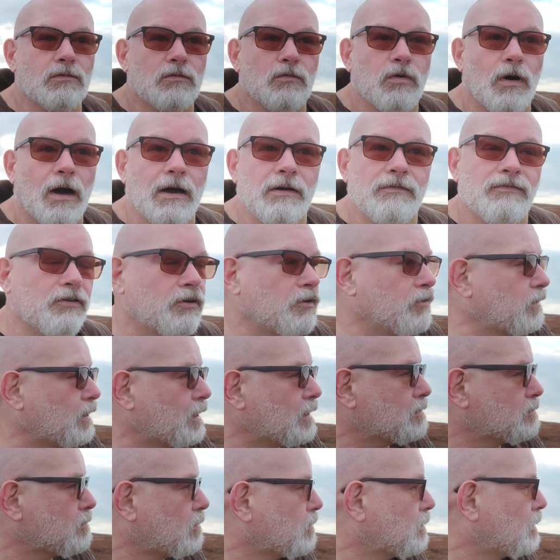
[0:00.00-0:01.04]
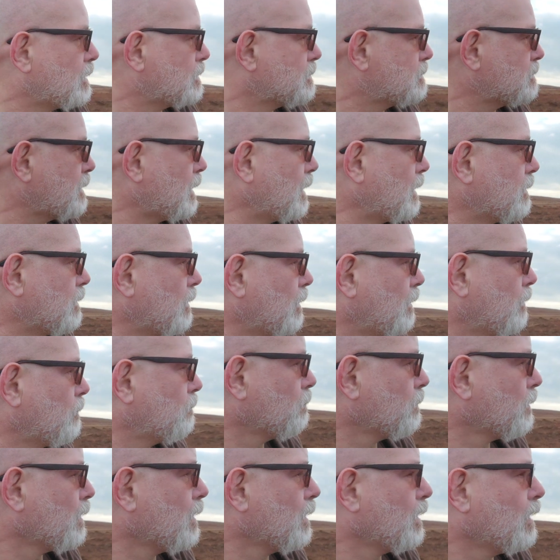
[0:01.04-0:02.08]
quite a few things on this side.
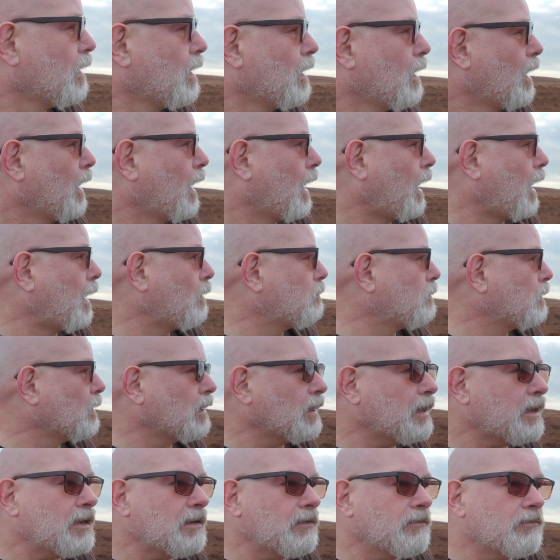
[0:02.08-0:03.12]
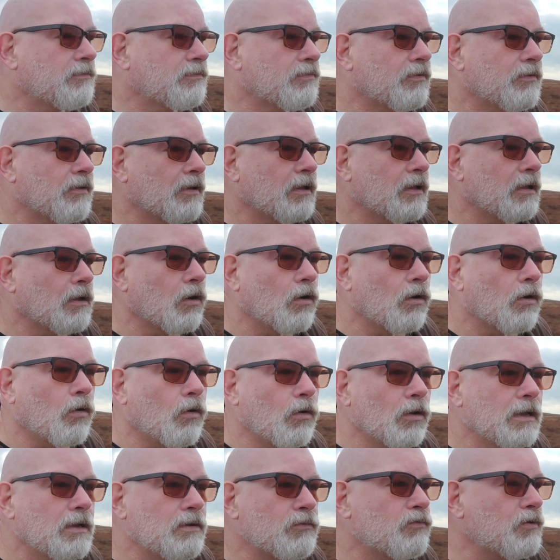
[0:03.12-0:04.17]
I believe
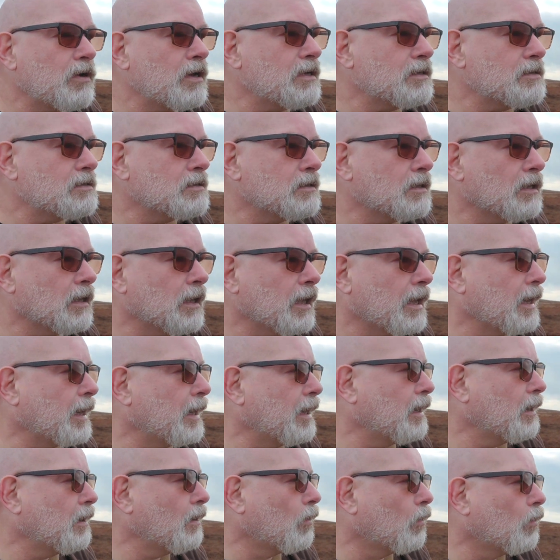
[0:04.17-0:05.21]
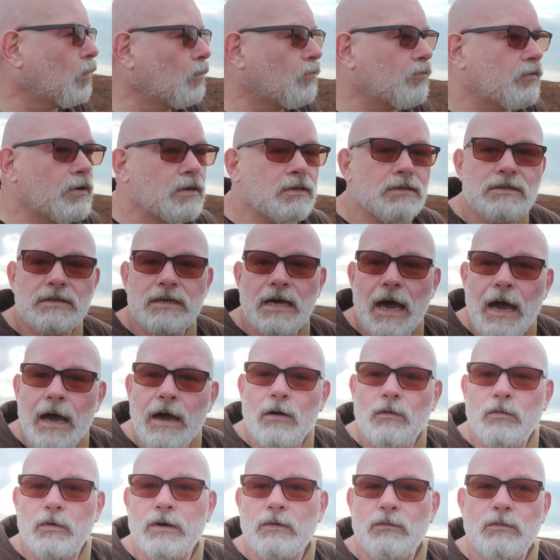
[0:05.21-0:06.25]
only recently over in
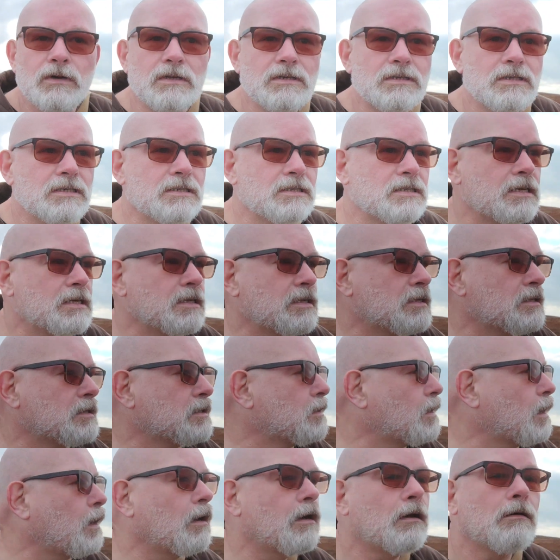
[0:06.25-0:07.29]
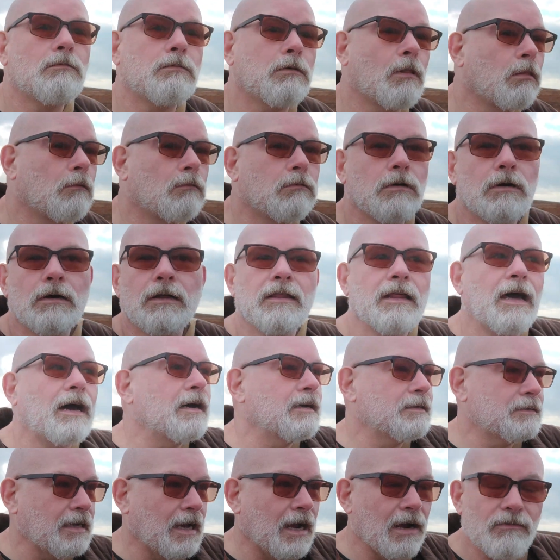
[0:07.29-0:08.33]
Darwin, which is in that
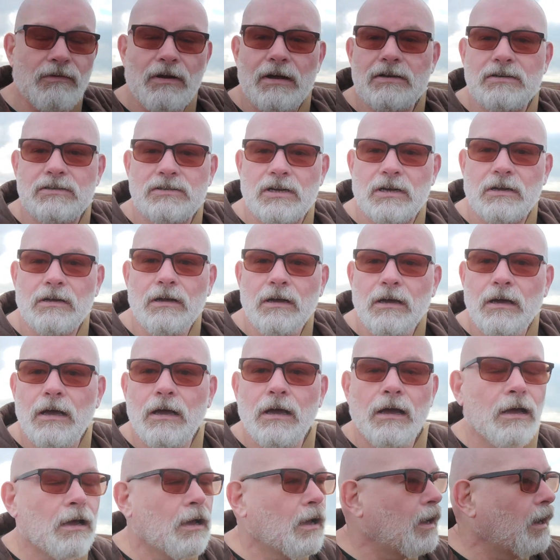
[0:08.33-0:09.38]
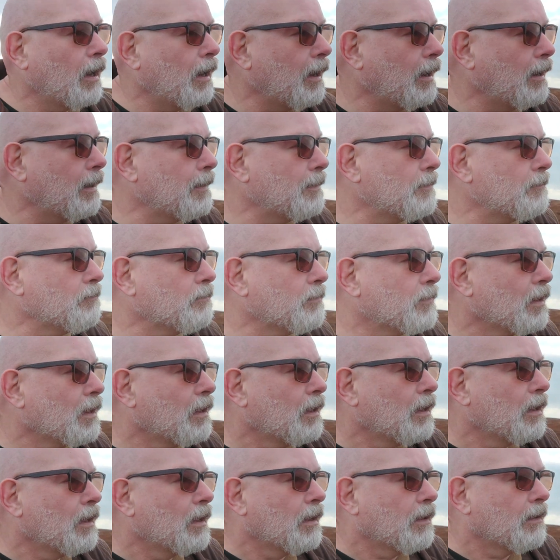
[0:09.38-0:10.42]
direction,
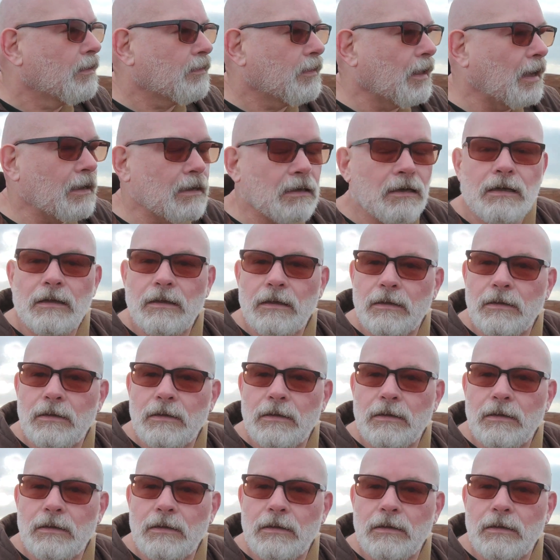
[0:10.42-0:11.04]
that